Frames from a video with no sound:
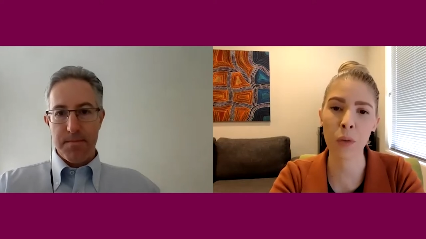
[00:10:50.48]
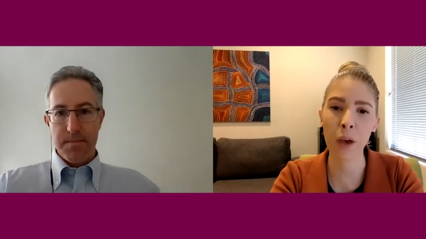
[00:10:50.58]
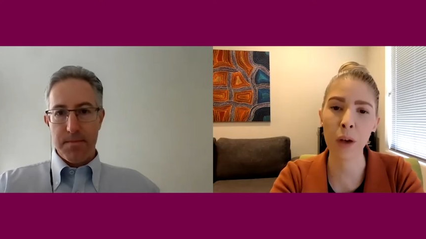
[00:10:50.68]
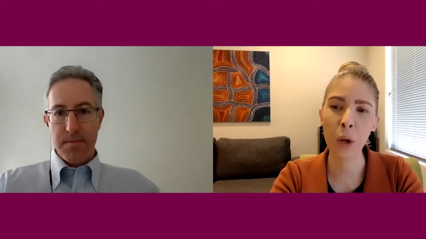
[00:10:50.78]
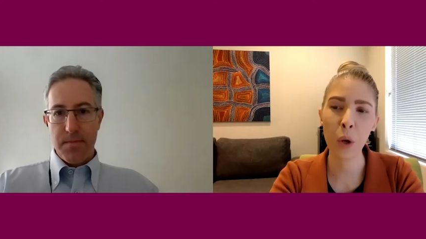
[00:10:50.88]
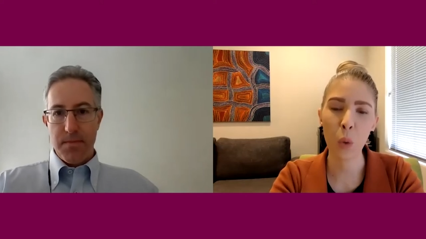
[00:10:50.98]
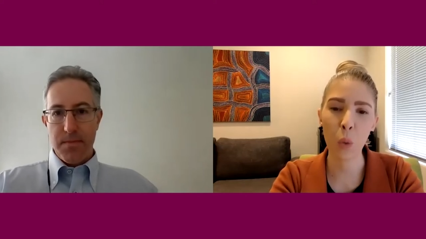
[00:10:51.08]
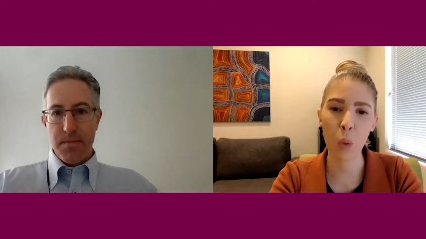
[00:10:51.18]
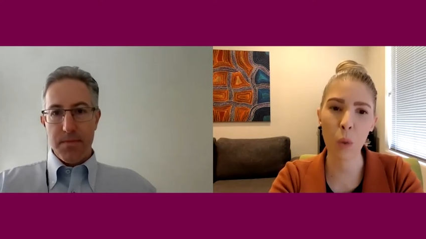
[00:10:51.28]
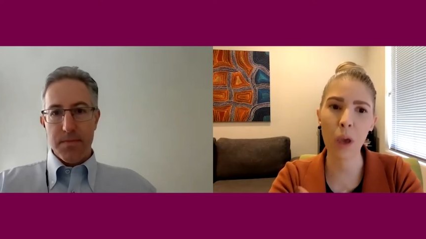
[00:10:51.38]
Speaker 1: that
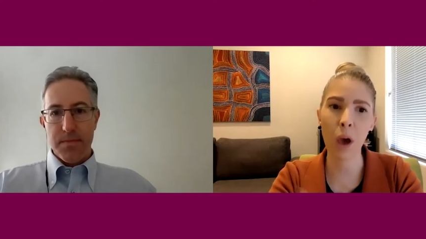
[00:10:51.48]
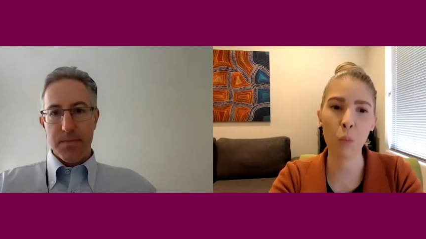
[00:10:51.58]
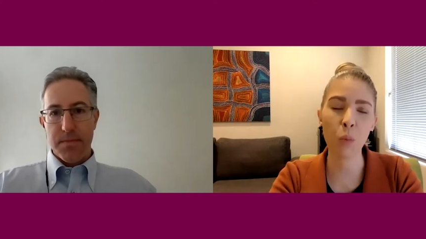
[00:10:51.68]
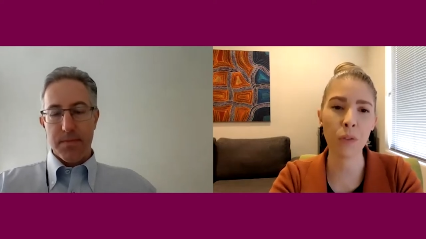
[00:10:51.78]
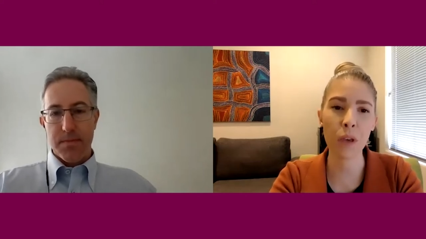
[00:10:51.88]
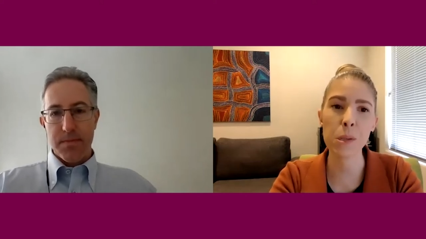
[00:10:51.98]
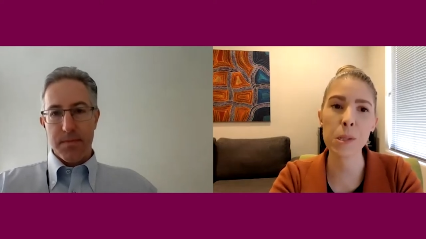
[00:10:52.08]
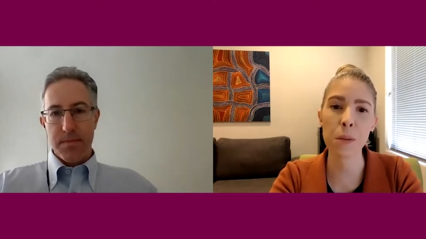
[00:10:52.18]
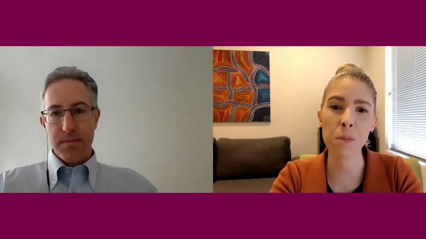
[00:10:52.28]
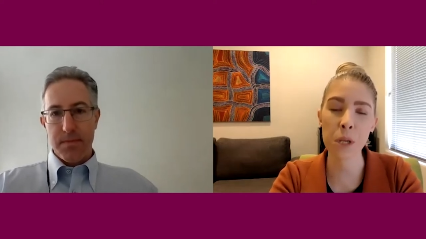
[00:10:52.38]
when we come with these
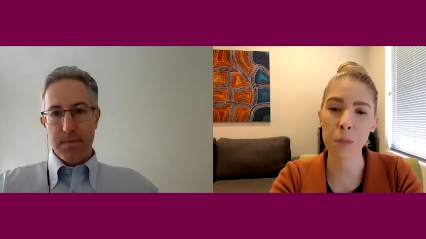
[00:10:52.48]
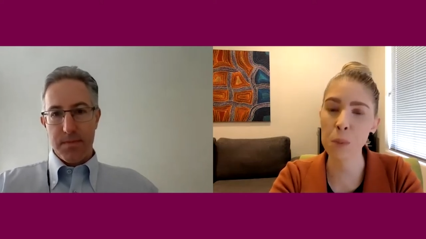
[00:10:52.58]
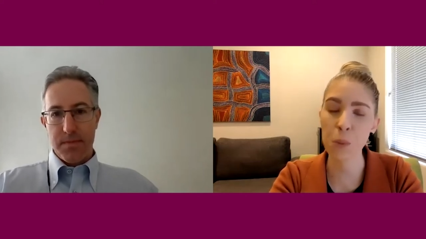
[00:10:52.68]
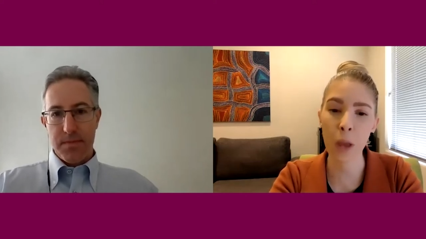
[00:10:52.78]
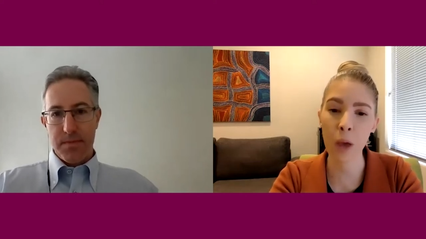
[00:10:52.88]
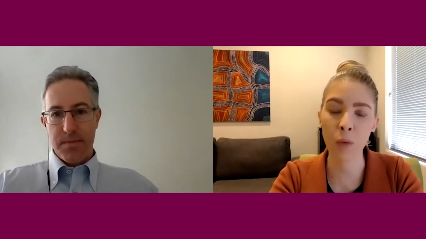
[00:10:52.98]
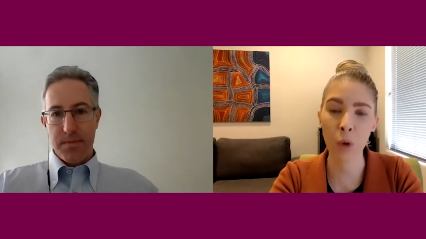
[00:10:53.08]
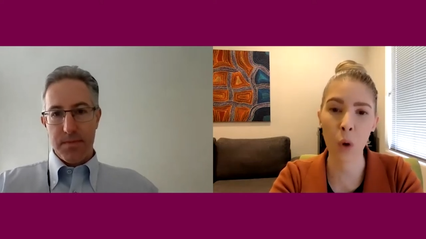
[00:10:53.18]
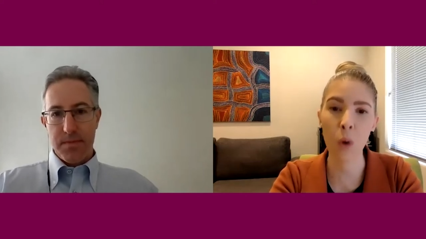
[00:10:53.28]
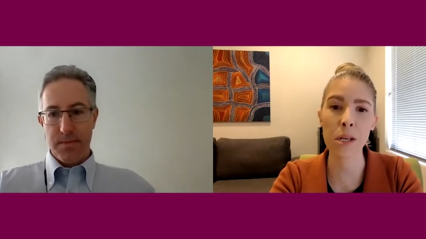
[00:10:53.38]
symptoms, we have
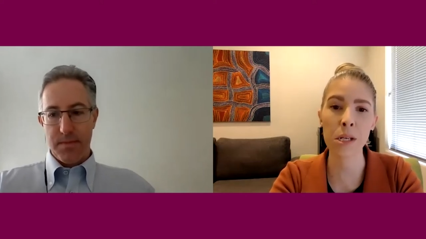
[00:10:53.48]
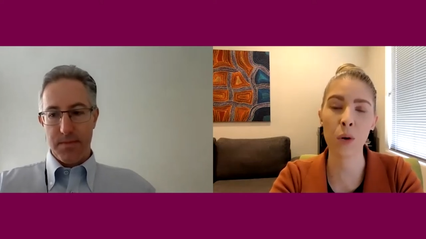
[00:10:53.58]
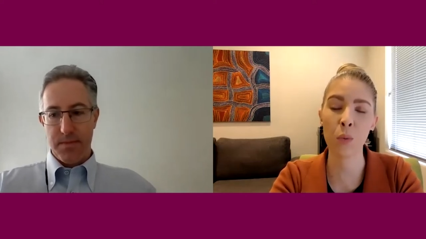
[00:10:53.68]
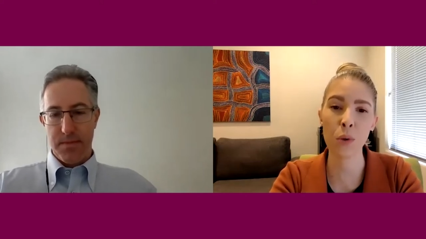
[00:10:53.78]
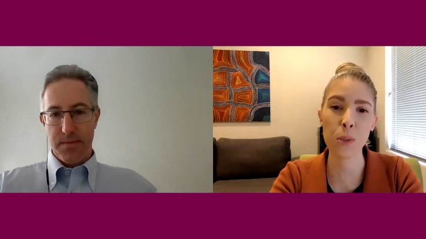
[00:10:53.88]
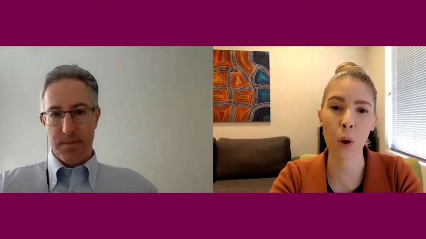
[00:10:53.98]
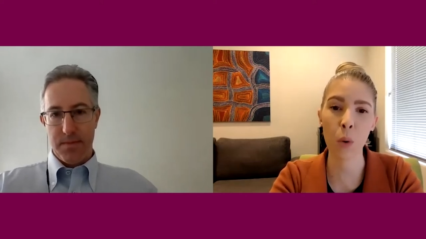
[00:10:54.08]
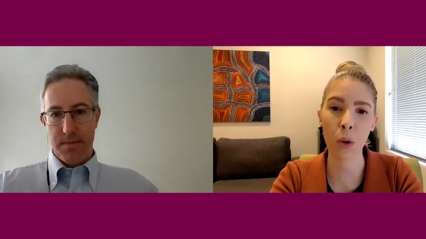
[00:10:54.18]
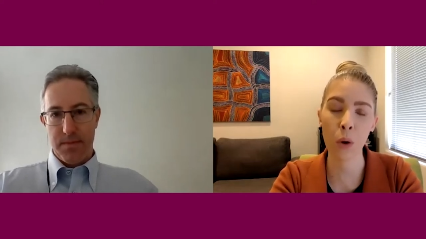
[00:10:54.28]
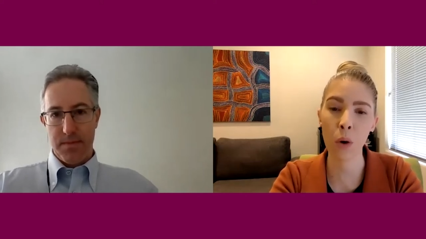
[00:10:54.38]
no idea what's
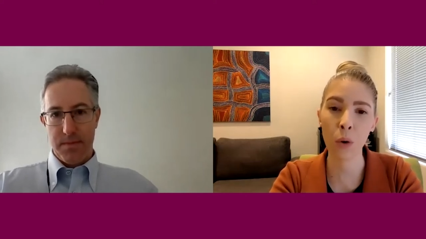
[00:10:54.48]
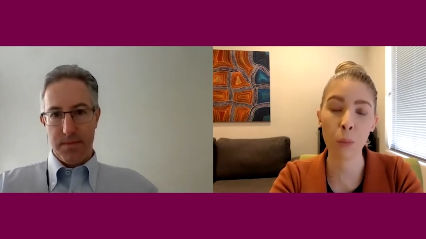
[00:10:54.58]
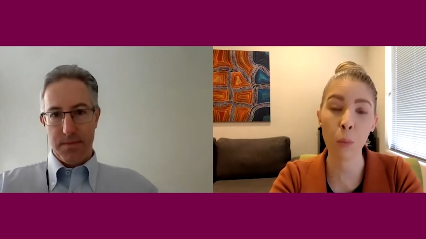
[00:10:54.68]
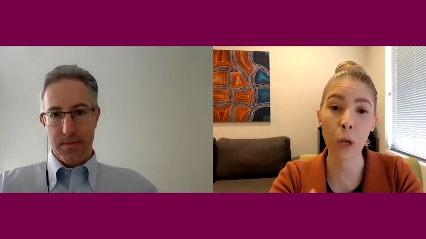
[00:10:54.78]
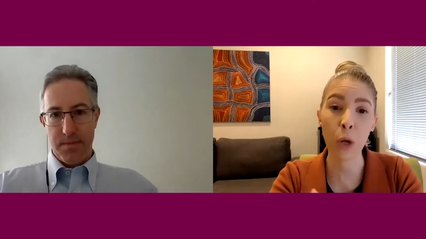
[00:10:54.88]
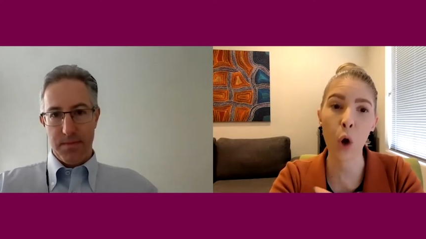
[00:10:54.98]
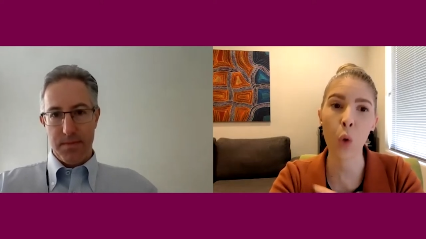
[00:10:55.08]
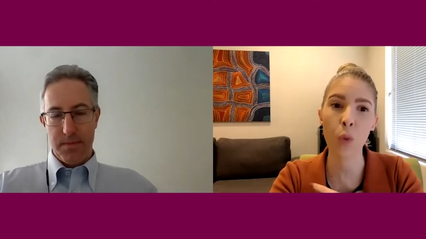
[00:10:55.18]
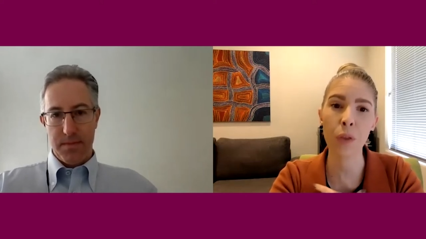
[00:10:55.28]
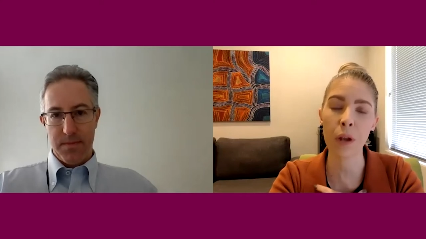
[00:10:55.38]
going on. We know
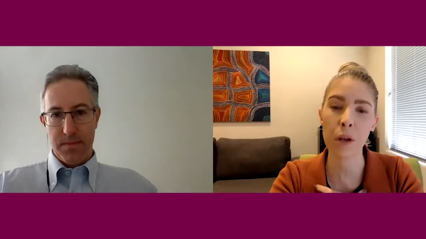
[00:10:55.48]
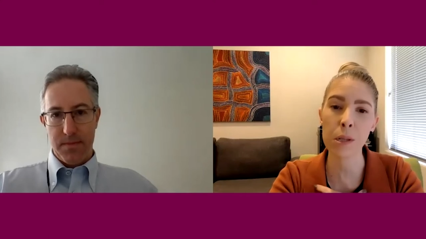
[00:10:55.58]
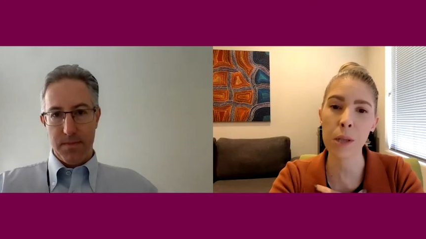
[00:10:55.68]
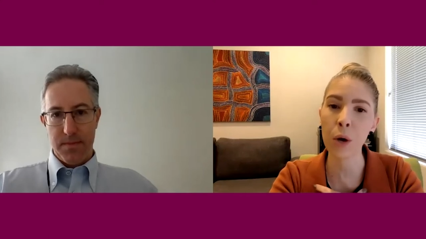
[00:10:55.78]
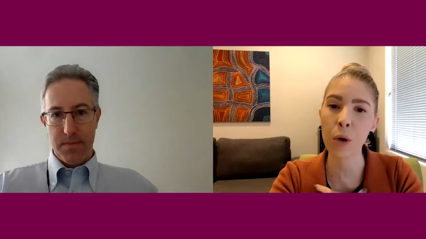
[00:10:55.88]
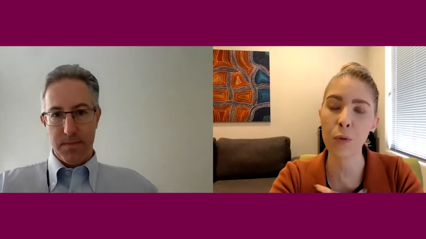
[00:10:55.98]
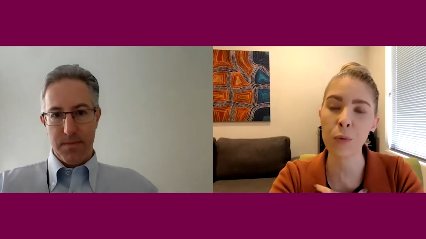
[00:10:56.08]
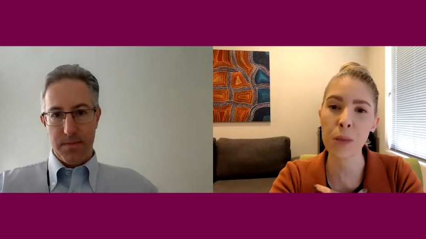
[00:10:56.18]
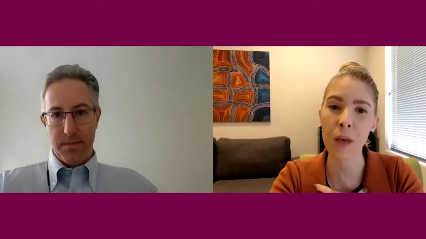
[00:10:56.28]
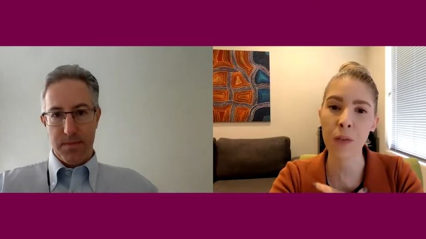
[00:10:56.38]
within
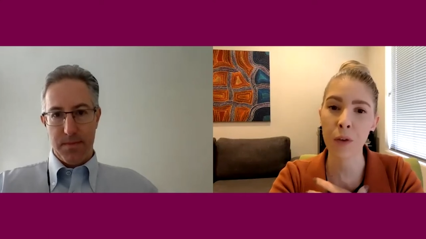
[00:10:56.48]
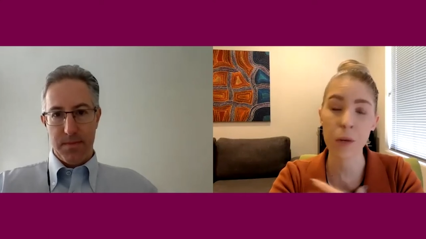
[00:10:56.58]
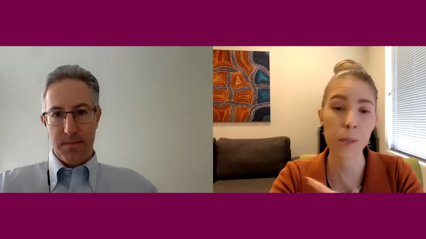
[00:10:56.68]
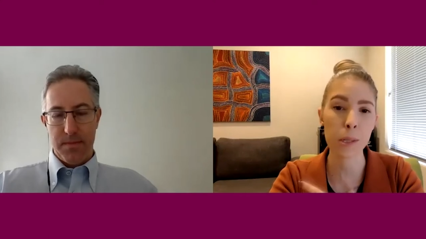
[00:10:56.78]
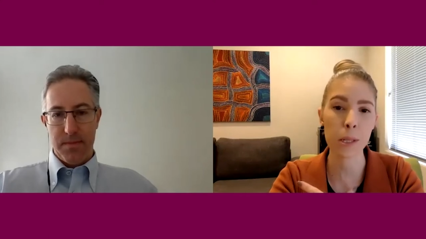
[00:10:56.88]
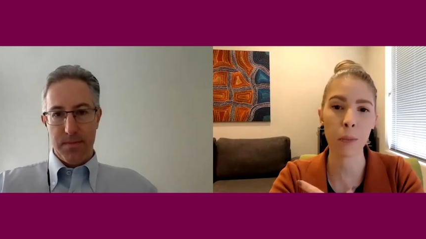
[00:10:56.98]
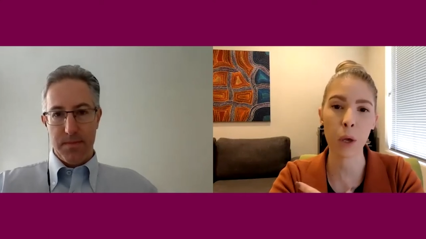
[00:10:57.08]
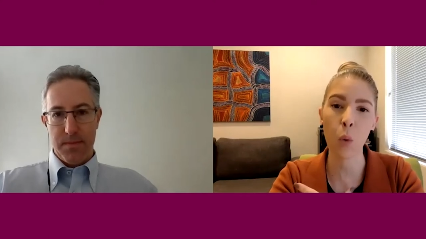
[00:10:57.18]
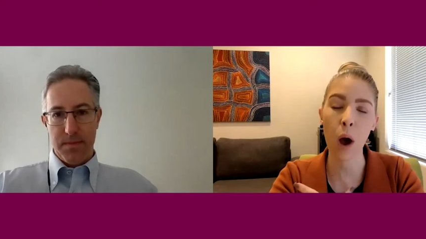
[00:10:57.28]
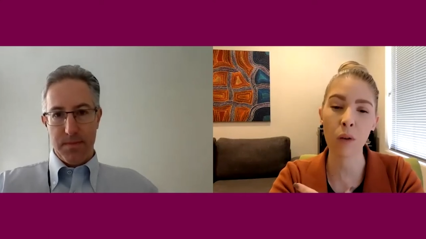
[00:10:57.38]
ourselves that there isn't
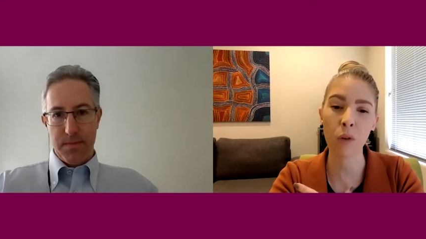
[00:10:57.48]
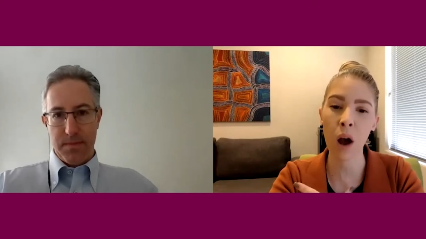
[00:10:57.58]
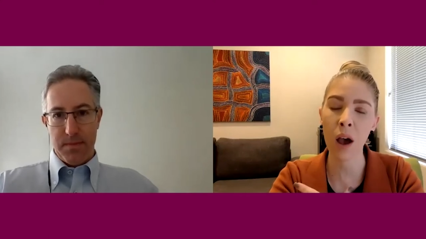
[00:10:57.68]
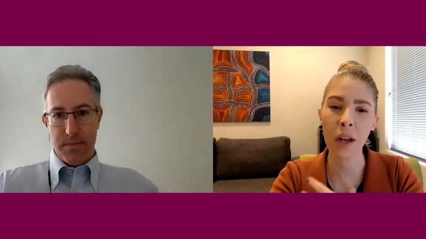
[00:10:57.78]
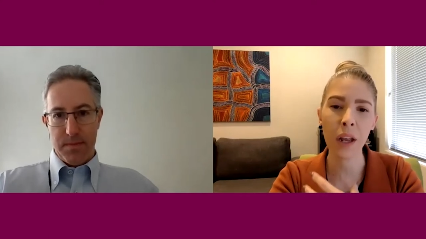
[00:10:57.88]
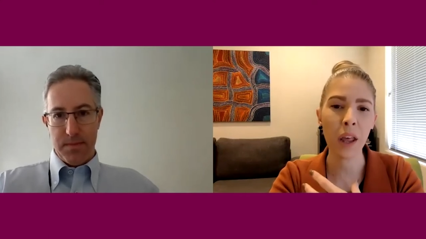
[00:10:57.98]
something quite right.